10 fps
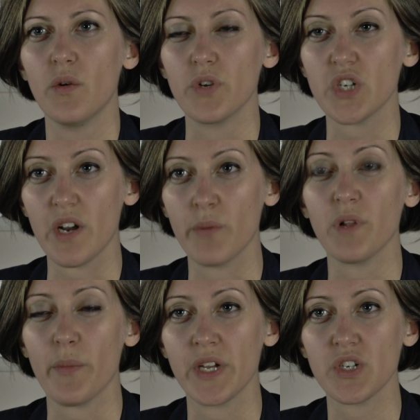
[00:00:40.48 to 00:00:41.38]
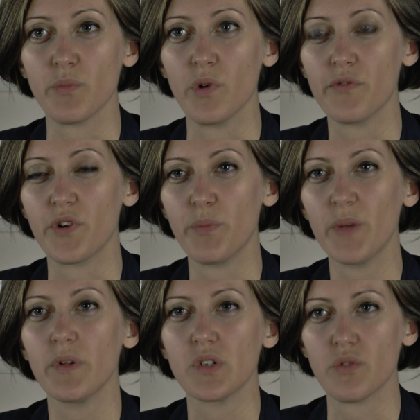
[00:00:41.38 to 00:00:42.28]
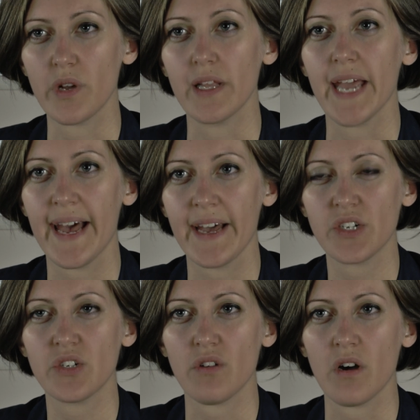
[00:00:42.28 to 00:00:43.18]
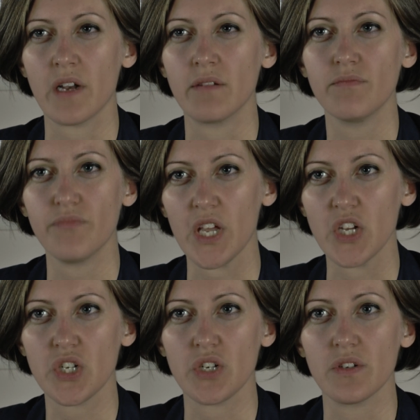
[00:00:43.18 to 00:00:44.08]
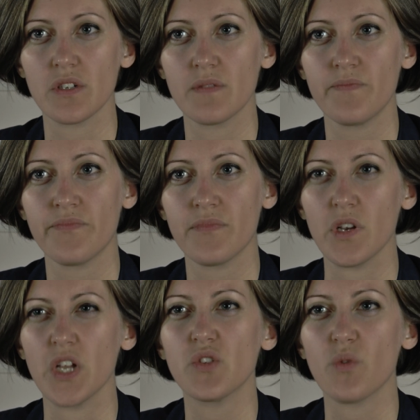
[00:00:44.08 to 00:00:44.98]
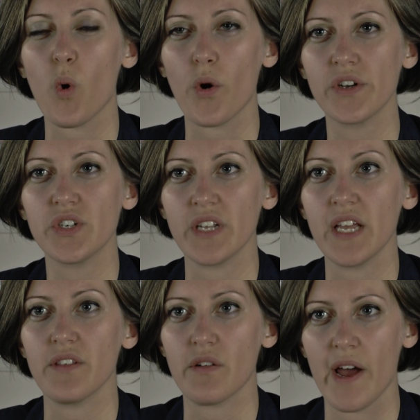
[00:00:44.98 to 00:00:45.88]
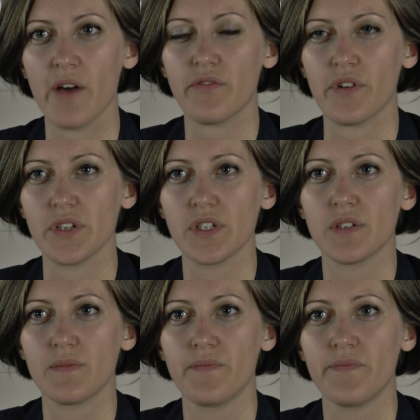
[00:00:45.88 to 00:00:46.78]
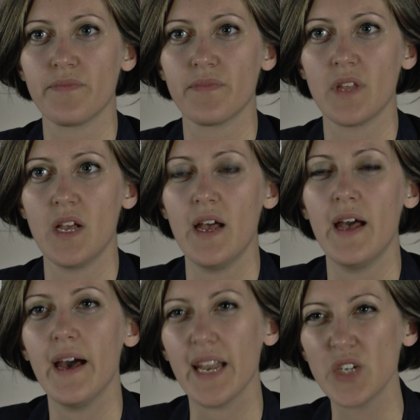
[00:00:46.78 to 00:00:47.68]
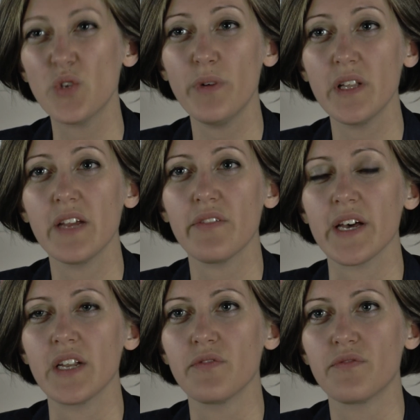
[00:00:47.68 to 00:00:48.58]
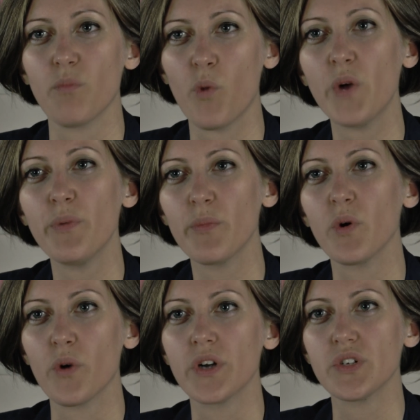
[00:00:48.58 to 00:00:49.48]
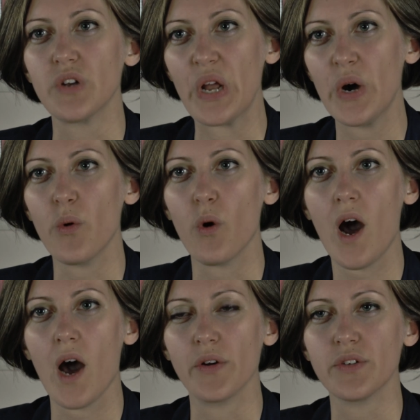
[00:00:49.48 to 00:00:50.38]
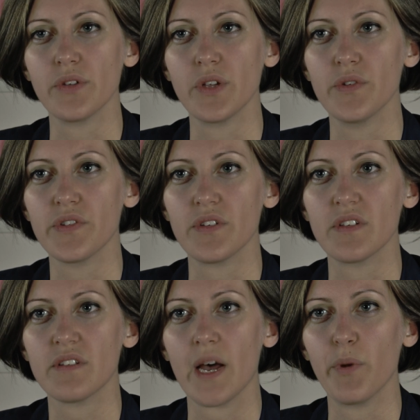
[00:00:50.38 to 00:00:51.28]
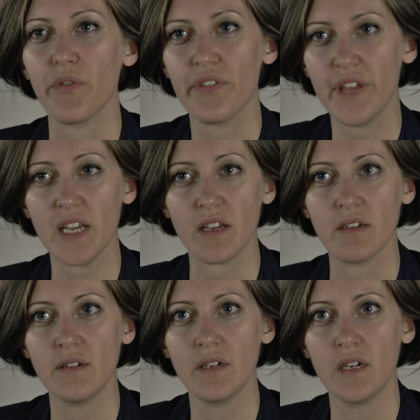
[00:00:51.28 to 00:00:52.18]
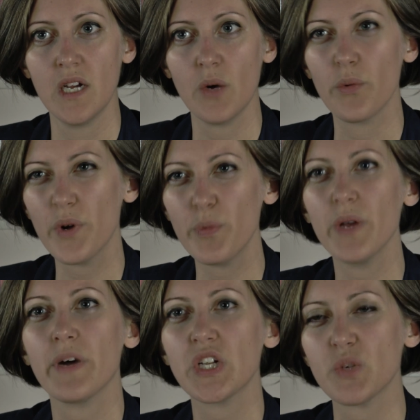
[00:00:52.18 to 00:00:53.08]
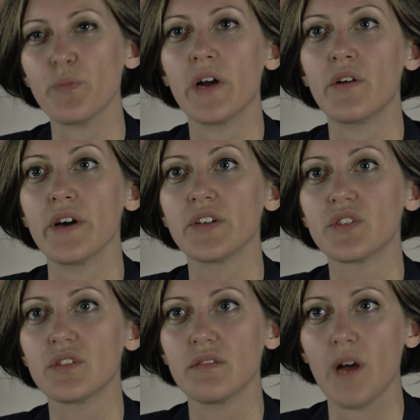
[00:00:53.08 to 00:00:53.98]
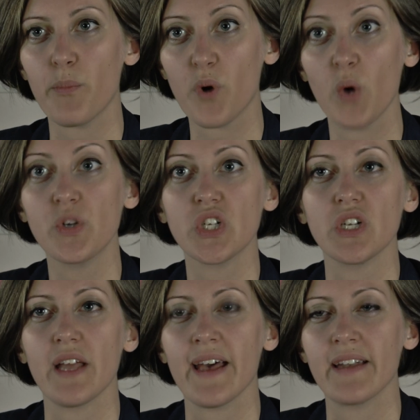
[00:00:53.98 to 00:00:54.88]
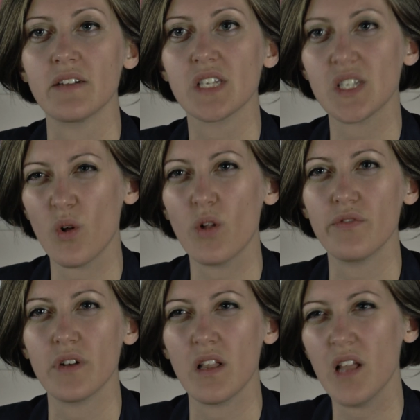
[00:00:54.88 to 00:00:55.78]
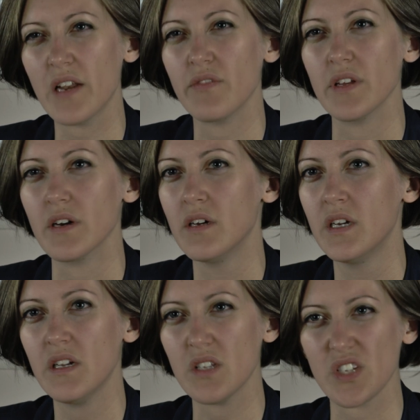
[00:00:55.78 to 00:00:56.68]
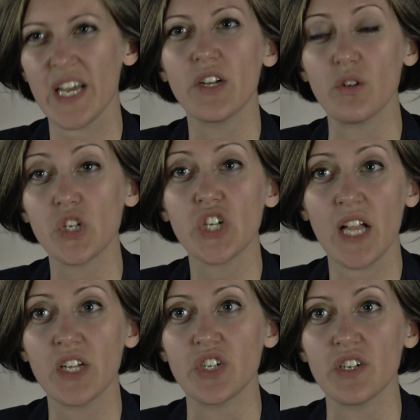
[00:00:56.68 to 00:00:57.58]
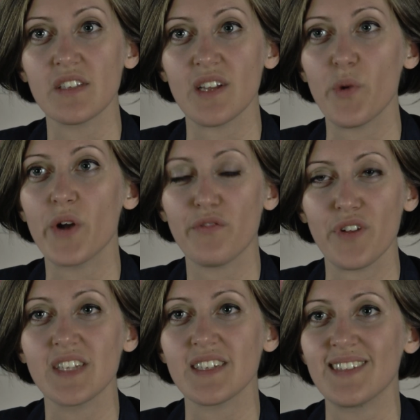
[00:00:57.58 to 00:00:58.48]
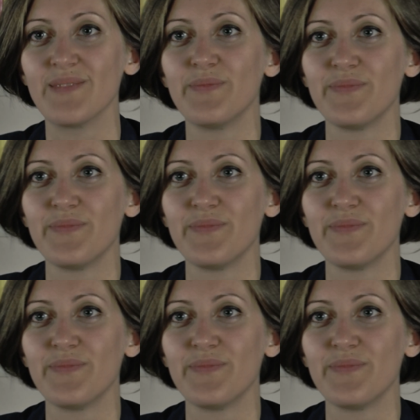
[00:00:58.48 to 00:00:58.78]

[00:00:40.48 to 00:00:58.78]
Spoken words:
which are implementable for people to really act on issues. You need to coordinate their efforts. And I do believe that if more people were to know how to use this type of thinking, we would be much better at approaching and solving a lot of the societal challenges that we are facing.